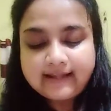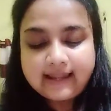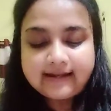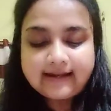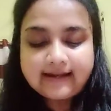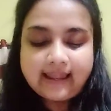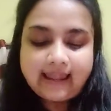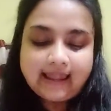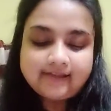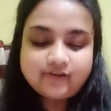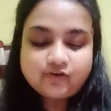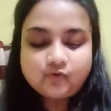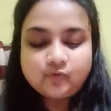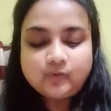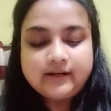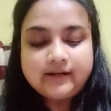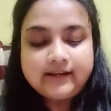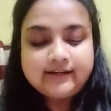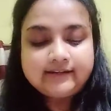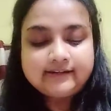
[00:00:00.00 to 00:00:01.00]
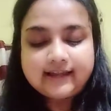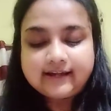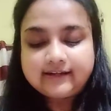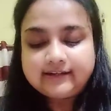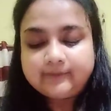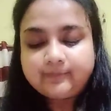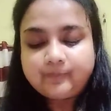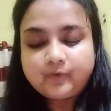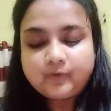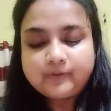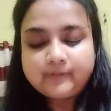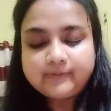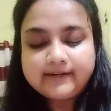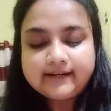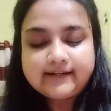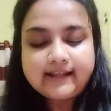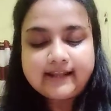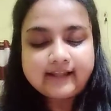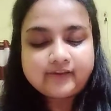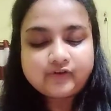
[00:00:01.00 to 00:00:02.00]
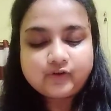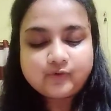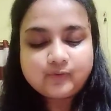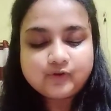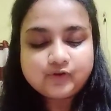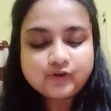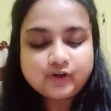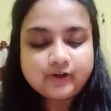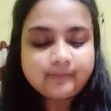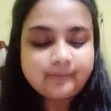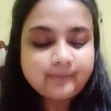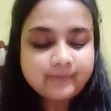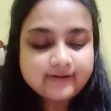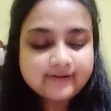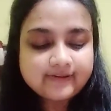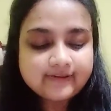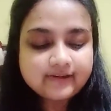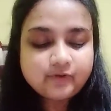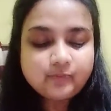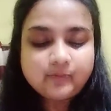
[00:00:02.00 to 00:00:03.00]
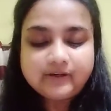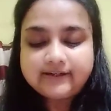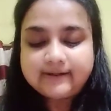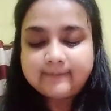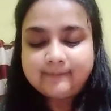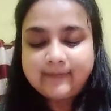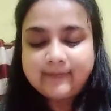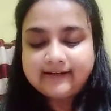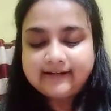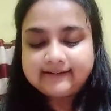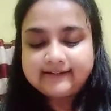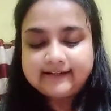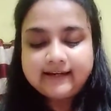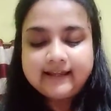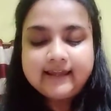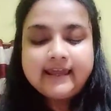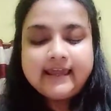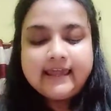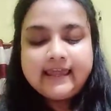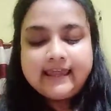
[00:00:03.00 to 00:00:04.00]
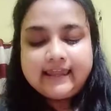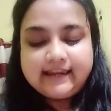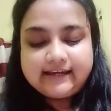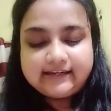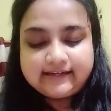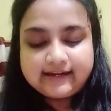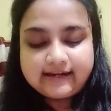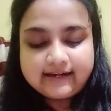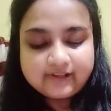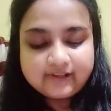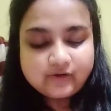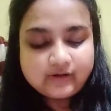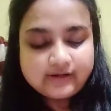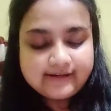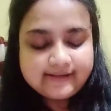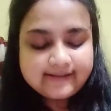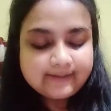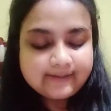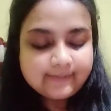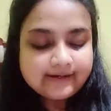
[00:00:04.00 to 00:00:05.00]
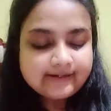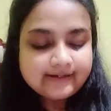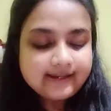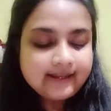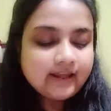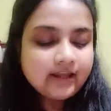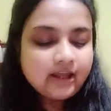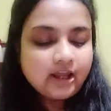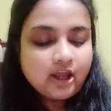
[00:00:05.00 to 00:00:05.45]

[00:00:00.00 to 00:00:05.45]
and has ruling that the prohibited execution of person with a mental intellectual disability,